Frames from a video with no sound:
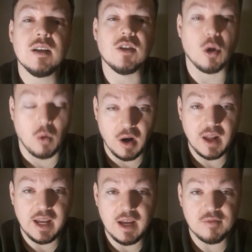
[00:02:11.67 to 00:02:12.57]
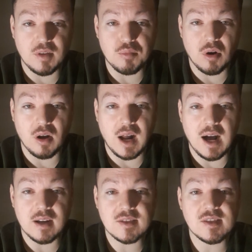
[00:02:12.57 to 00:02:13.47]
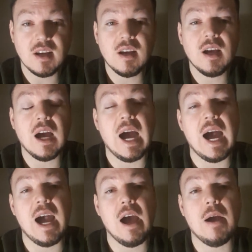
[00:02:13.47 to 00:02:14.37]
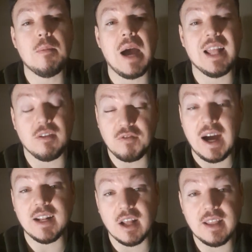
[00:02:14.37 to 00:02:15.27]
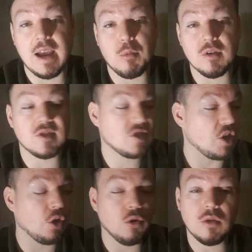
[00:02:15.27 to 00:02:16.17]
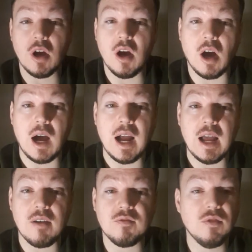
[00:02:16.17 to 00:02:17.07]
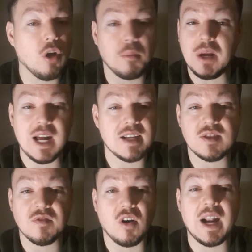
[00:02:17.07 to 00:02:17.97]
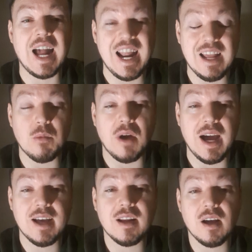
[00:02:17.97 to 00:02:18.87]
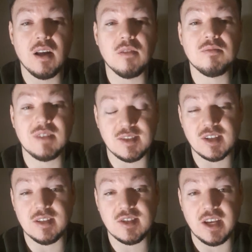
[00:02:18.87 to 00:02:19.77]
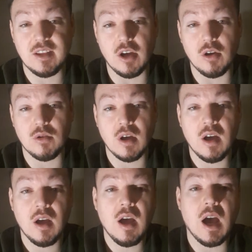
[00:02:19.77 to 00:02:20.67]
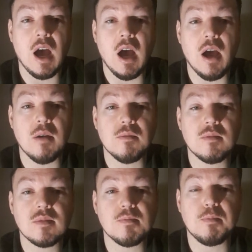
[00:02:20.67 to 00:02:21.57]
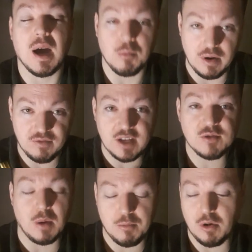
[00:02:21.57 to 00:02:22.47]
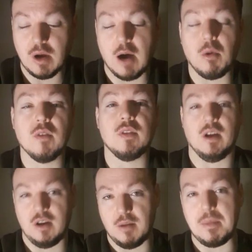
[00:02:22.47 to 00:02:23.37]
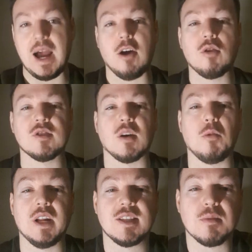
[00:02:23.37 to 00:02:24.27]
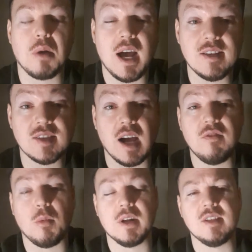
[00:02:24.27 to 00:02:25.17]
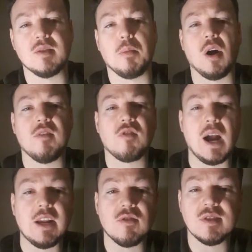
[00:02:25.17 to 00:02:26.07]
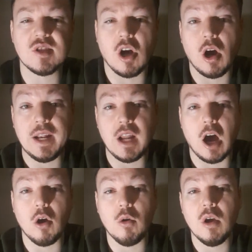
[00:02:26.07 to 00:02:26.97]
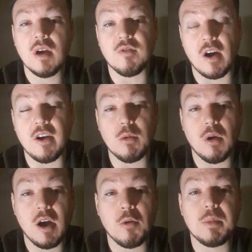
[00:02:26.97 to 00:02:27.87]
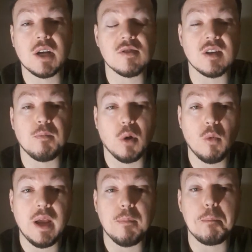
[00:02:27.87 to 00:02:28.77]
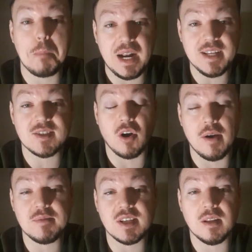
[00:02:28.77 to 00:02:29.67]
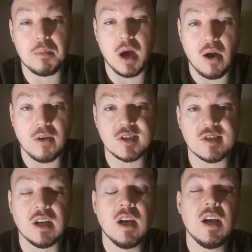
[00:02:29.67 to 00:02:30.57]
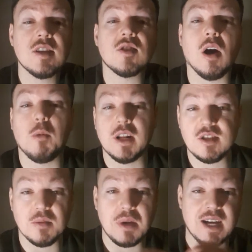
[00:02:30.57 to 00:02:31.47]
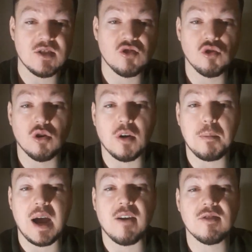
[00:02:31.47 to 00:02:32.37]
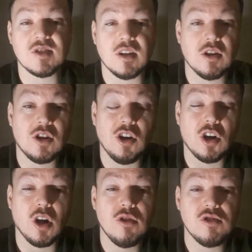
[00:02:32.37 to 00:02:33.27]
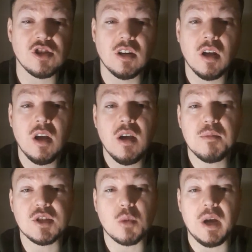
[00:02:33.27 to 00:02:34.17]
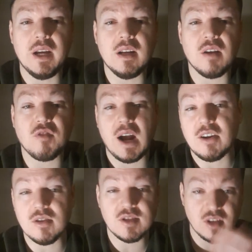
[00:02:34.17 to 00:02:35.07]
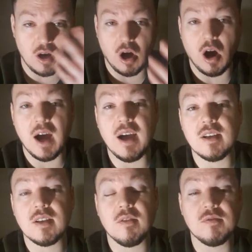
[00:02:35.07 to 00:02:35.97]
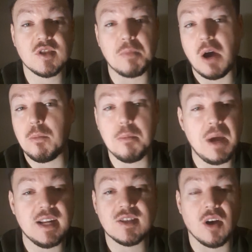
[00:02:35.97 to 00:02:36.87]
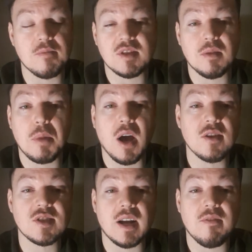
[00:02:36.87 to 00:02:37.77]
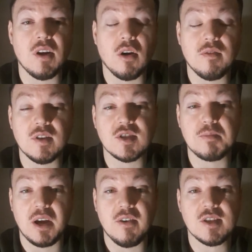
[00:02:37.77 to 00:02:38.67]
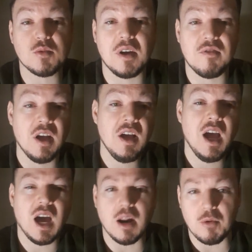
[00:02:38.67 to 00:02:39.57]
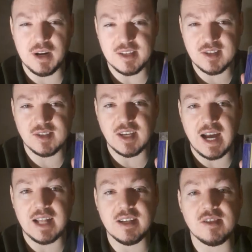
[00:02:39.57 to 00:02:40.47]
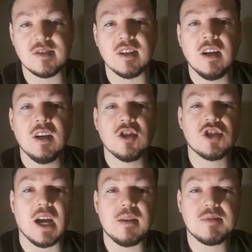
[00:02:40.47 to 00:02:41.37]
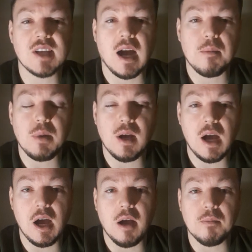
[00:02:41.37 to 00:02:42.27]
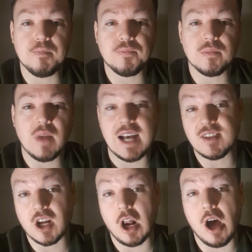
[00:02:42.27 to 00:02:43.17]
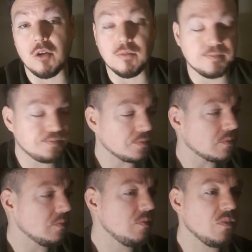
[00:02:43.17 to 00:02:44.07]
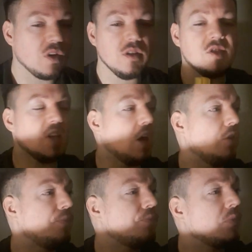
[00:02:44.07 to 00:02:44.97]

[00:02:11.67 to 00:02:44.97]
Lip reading: the quality of the products, and the fact that there was 2 that I have not been able to find anywhere that are discontinued. But with this one, we'll go on the Le Male because I wanted to play it safe. I wanted to buy a fragrance that I know very well because I've bought it many times in the past. So I wanted to be able to draw a comparison and conclusion between a fragrance that I smelt many times in the past and have a lot of experience with, and I wanted to see how this shapes up as a clone. So